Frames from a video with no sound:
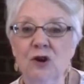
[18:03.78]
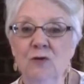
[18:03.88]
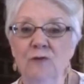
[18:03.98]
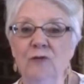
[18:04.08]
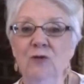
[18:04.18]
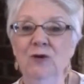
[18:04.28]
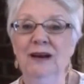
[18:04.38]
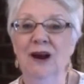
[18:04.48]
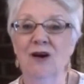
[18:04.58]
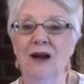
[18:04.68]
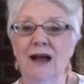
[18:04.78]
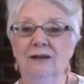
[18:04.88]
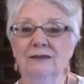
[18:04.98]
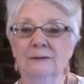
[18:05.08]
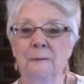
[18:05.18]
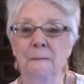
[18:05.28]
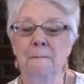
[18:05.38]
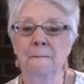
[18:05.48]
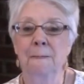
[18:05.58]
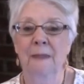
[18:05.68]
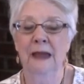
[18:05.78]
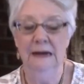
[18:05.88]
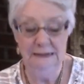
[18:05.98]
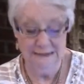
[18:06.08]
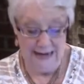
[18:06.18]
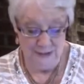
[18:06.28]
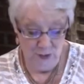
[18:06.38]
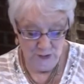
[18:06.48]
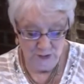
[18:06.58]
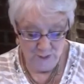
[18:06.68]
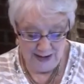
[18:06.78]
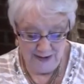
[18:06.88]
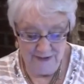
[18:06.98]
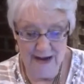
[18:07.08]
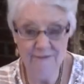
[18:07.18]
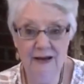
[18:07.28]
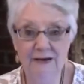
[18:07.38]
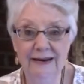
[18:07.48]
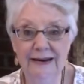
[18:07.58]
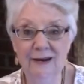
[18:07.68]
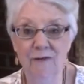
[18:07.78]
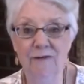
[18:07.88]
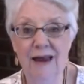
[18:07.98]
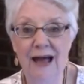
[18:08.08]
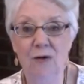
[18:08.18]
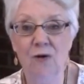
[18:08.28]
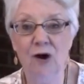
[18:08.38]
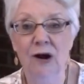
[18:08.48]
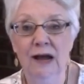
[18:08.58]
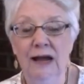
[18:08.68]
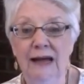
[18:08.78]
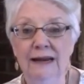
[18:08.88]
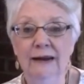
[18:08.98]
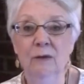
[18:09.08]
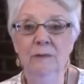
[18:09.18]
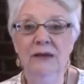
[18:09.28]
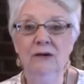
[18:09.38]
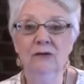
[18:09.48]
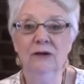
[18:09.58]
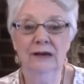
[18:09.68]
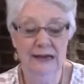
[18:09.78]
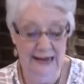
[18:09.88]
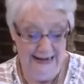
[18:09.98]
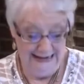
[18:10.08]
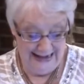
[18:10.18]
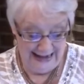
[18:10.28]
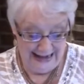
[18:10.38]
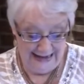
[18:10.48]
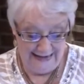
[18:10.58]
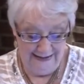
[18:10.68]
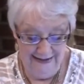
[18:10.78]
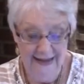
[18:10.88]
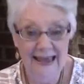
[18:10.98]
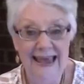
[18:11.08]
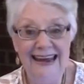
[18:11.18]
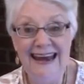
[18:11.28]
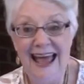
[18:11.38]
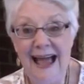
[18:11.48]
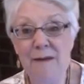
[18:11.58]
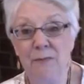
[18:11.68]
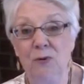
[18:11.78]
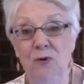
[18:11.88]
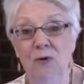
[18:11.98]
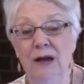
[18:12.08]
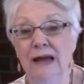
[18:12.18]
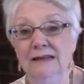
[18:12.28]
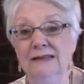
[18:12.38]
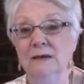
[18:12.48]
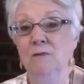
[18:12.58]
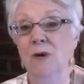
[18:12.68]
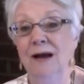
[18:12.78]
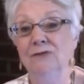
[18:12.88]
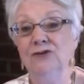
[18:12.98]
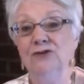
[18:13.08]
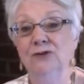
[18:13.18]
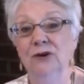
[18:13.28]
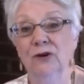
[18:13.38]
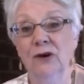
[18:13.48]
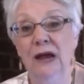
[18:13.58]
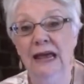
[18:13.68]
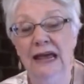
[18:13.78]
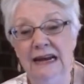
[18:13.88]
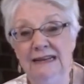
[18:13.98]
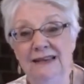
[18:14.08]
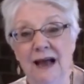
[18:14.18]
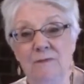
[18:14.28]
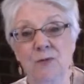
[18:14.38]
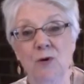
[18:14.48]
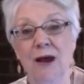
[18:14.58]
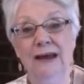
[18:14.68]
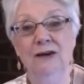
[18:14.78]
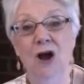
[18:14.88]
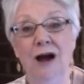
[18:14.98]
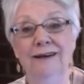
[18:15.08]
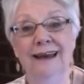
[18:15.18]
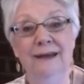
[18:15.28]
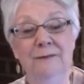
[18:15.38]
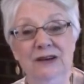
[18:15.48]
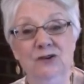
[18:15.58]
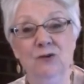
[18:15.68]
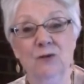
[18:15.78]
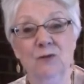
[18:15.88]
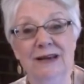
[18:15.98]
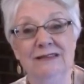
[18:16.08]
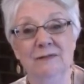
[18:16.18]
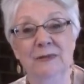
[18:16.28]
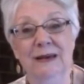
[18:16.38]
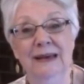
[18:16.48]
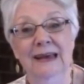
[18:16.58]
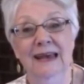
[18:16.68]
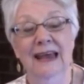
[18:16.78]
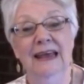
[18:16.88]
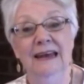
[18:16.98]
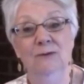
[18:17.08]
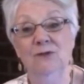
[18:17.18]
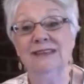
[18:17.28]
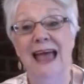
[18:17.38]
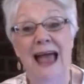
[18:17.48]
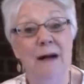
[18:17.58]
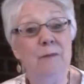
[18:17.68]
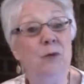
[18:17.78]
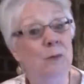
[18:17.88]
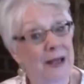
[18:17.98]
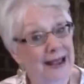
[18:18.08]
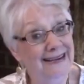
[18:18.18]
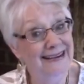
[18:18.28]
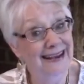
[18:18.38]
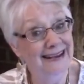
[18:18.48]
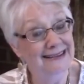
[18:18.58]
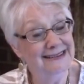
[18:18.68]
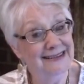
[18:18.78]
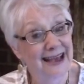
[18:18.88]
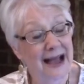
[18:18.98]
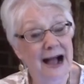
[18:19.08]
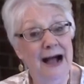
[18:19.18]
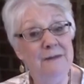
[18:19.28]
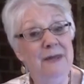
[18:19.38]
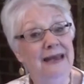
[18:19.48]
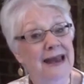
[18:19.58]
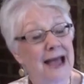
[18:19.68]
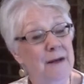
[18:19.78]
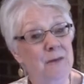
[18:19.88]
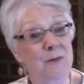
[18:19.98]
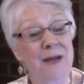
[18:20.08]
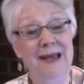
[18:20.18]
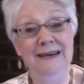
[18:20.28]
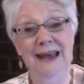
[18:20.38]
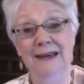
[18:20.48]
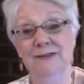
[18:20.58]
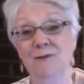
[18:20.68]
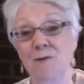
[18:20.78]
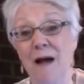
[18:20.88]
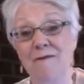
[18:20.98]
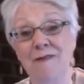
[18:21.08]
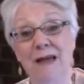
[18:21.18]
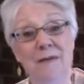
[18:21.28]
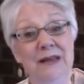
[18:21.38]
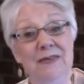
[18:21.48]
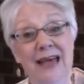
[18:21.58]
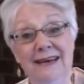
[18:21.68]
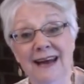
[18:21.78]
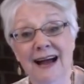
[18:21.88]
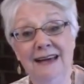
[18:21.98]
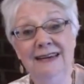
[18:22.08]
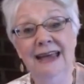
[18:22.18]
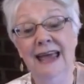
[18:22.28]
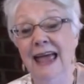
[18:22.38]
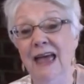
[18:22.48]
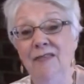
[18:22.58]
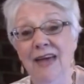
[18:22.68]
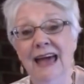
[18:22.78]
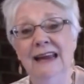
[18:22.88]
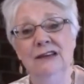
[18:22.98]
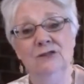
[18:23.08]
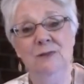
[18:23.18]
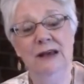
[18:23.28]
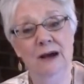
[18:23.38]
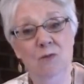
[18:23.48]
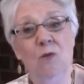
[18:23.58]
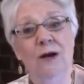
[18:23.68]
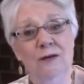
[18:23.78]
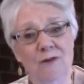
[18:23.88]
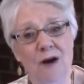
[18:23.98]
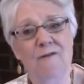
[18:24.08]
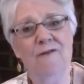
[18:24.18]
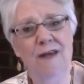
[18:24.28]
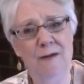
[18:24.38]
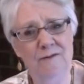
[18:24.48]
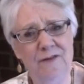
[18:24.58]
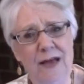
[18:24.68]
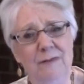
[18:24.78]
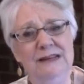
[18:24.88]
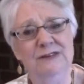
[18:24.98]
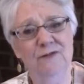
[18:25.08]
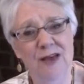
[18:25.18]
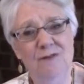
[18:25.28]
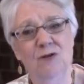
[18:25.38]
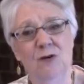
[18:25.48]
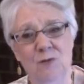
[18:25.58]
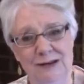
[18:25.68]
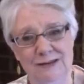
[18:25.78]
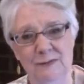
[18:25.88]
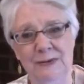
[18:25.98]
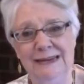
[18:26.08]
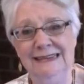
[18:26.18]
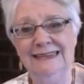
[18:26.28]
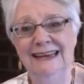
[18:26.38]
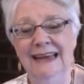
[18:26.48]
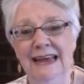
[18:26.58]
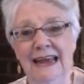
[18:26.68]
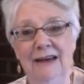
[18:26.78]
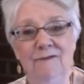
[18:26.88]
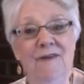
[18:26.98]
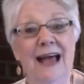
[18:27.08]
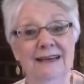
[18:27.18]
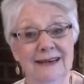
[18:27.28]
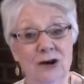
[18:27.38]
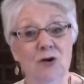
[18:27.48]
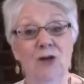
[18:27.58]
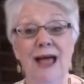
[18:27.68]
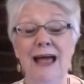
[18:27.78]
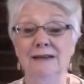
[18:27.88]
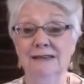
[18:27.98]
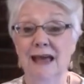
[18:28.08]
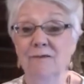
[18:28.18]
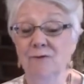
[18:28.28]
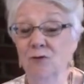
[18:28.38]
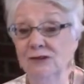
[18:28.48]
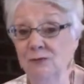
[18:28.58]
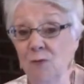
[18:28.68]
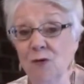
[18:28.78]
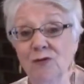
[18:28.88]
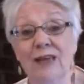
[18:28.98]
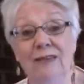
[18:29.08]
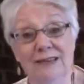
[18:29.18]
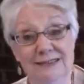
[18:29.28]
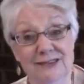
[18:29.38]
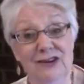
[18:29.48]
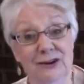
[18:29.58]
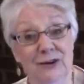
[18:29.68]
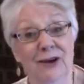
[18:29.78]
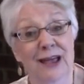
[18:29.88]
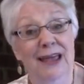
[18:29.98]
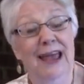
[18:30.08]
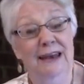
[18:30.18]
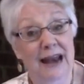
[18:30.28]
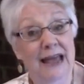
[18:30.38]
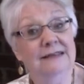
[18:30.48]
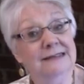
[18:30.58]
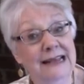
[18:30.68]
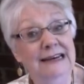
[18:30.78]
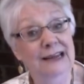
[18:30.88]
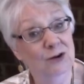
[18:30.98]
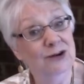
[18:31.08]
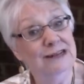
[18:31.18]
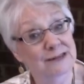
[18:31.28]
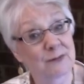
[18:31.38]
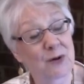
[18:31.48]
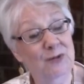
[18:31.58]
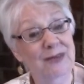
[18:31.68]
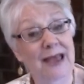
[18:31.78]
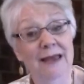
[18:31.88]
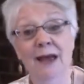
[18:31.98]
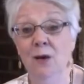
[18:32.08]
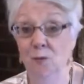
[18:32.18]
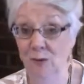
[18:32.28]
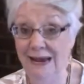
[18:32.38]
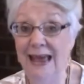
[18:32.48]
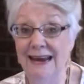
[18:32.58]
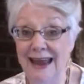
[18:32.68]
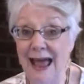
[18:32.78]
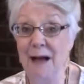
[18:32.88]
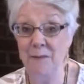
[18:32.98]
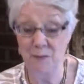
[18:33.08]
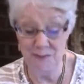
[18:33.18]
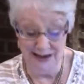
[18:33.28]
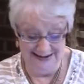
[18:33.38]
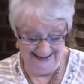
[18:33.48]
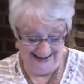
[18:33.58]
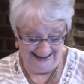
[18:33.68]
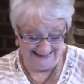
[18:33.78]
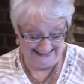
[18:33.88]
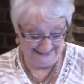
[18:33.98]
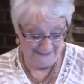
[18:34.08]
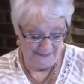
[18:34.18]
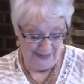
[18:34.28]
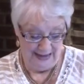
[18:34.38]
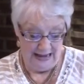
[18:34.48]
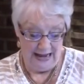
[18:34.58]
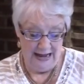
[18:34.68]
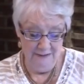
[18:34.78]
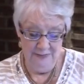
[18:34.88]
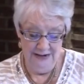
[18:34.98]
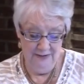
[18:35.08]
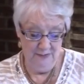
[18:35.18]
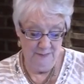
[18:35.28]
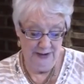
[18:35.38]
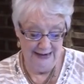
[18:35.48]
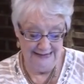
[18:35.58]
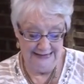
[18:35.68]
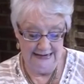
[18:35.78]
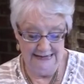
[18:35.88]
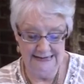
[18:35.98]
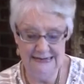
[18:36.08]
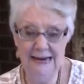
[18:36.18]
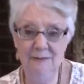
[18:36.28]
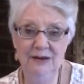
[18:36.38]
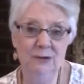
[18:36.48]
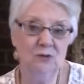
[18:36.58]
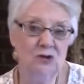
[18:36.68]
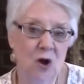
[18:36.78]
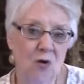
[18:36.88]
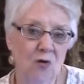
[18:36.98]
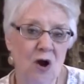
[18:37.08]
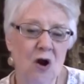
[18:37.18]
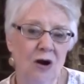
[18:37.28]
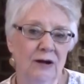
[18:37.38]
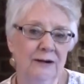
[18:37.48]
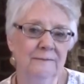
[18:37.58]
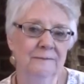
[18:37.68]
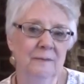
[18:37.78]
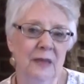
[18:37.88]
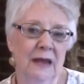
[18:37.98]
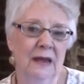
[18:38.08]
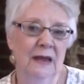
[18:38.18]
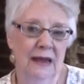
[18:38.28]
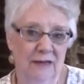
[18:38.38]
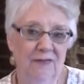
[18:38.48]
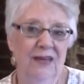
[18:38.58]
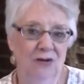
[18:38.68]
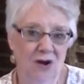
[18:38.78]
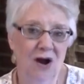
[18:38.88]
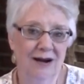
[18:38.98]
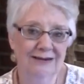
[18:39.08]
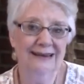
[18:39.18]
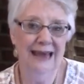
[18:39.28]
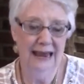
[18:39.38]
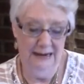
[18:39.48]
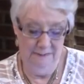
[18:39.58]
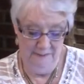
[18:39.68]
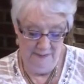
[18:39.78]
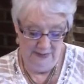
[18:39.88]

no food in our house. And as I looked around, I found a little flour, a little milk, an egg, an apple, and some brown sugar. And as I prayed, God led me to a recipe, and it was apple pancakes. I made apple pancakes for my family that night, and that has become one of our family's favorite recipes. In fact, Daryl asked that for his birthday this year, and last Sunday on his birthday, we had apple pancakes. I've been in the place that it seemed it was all gone, and then God came.